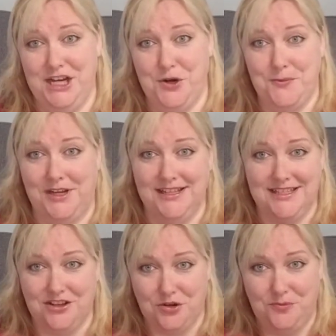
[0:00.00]
earbuds,
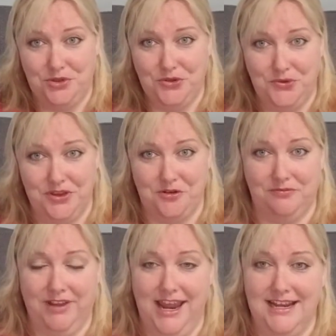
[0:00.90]
the little blue in the
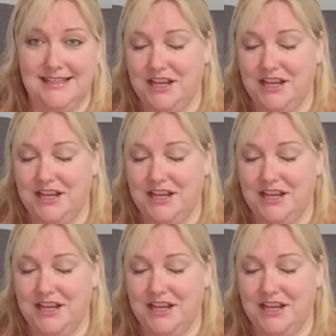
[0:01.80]
case.